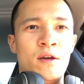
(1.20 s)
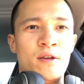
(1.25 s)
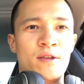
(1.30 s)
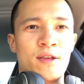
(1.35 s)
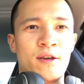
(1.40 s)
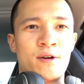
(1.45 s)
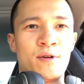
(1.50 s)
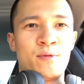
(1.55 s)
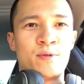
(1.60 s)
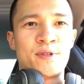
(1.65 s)

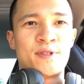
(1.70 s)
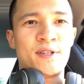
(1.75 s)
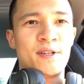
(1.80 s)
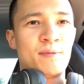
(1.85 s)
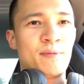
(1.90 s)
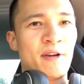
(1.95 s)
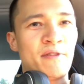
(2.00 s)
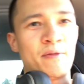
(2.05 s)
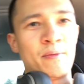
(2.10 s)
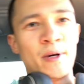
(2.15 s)
Yo, what's
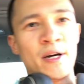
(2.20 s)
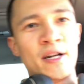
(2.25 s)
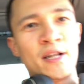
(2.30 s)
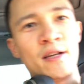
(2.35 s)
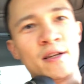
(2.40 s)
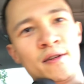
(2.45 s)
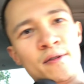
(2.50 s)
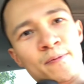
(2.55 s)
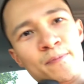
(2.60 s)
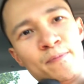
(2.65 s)
up,
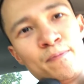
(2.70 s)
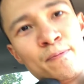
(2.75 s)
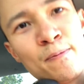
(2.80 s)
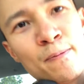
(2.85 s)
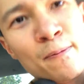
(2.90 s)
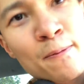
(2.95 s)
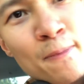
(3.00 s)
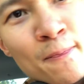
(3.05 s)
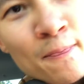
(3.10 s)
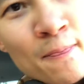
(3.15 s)
everybody?
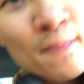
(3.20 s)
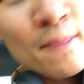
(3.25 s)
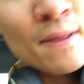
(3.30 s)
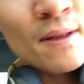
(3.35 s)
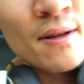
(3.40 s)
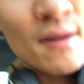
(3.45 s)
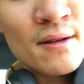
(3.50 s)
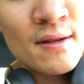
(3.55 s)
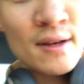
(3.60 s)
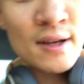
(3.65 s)

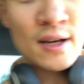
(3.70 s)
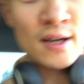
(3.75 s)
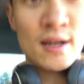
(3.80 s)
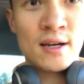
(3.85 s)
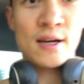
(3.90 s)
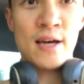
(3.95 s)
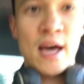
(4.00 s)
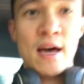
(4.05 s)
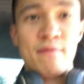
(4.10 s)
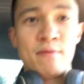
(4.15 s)

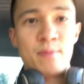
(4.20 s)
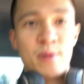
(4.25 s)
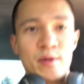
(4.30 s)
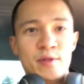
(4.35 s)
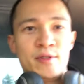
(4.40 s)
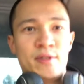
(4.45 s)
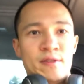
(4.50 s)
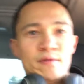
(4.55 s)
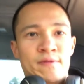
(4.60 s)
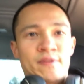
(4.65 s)
I haven't
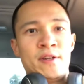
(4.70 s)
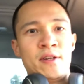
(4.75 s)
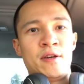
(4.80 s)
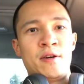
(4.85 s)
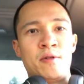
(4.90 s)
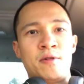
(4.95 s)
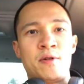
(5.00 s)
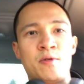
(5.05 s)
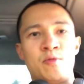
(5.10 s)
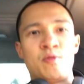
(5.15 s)
posted a
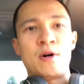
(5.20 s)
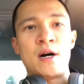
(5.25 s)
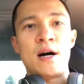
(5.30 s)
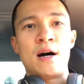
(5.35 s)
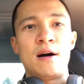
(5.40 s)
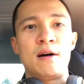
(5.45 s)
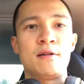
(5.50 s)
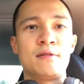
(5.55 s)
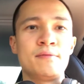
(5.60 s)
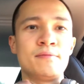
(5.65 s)
video in a
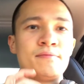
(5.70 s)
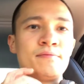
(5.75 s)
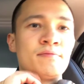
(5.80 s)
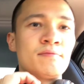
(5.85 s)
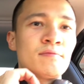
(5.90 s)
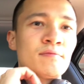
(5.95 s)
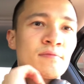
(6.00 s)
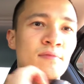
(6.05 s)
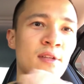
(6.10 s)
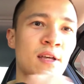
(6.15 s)
while.
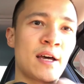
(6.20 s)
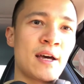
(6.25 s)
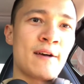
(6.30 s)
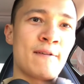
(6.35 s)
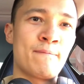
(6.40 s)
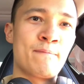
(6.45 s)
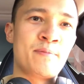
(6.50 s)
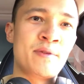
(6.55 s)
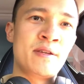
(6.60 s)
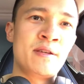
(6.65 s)

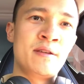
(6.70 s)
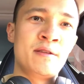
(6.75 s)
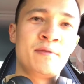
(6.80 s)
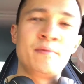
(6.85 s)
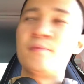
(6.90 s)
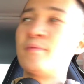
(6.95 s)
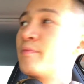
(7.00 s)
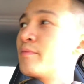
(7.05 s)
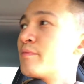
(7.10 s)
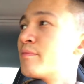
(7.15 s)
I've been
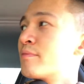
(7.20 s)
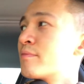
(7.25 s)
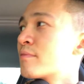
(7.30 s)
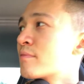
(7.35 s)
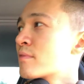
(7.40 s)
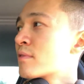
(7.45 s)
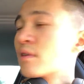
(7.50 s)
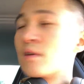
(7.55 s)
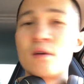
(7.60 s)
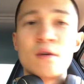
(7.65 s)

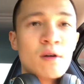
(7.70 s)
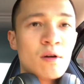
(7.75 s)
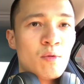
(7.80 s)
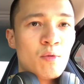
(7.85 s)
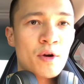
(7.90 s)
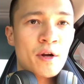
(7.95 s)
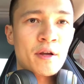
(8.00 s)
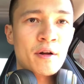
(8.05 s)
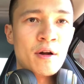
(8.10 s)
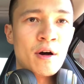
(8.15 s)

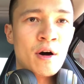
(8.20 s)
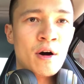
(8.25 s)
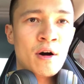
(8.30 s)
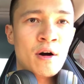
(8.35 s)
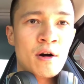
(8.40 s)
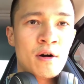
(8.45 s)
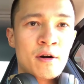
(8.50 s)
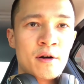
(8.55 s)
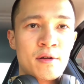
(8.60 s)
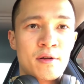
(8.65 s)
working
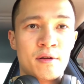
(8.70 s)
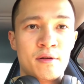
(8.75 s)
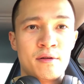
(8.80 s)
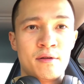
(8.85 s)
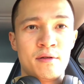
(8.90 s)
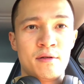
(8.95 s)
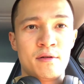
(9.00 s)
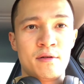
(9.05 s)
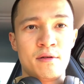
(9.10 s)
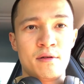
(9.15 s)
hard,
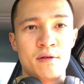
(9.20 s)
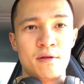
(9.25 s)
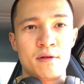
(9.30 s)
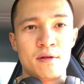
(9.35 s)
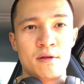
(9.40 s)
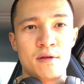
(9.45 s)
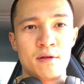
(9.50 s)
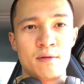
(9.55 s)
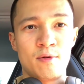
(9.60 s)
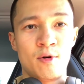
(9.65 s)

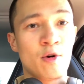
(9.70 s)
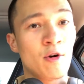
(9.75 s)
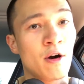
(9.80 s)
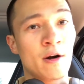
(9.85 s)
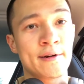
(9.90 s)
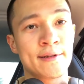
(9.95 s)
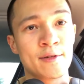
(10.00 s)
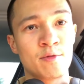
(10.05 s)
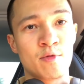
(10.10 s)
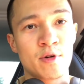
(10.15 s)
or
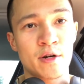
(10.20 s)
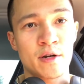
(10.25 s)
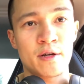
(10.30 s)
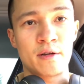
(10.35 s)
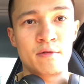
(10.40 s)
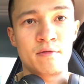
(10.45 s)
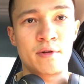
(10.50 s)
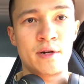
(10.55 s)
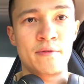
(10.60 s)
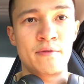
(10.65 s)
hardly
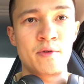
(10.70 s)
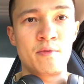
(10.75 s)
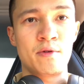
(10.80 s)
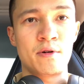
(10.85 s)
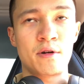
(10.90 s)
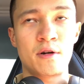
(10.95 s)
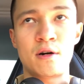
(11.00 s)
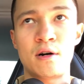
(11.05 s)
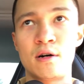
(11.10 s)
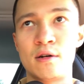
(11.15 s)
working, whatever you want
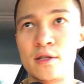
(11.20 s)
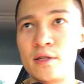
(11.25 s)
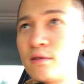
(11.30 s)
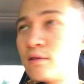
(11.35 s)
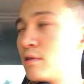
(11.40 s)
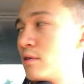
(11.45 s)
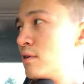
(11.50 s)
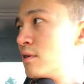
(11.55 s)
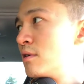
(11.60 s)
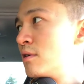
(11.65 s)
to call it.
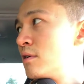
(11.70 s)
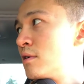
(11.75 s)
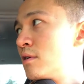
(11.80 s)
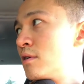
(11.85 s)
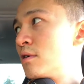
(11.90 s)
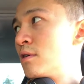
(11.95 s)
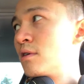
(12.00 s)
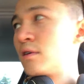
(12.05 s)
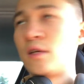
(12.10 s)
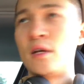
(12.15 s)

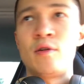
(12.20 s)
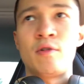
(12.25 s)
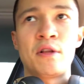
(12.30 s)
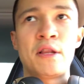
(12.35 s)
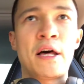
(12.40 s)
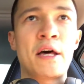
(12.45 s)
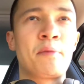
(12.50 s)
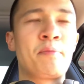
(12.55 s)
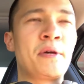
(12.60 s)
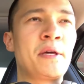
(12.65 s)
You know, a
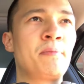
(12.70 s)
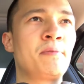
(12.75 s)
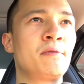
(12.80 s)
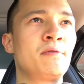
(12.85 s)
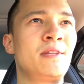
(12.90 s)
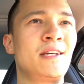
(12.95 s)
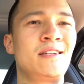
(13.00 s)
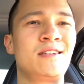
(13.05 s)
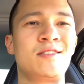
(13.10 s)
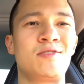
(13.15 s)
lot of people,
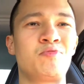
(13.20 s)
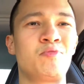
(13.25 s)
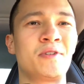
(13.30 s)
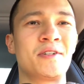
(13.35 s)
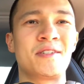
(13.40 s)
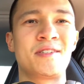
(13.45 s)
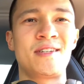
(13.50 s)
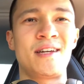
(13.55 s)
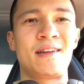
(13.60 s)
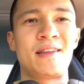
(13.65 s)
they just want
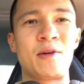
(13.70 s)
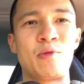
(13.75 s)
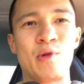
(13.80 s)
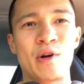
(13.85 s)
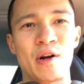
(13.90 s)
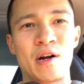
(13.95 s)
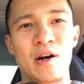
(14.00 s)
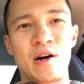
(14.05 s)
to say they work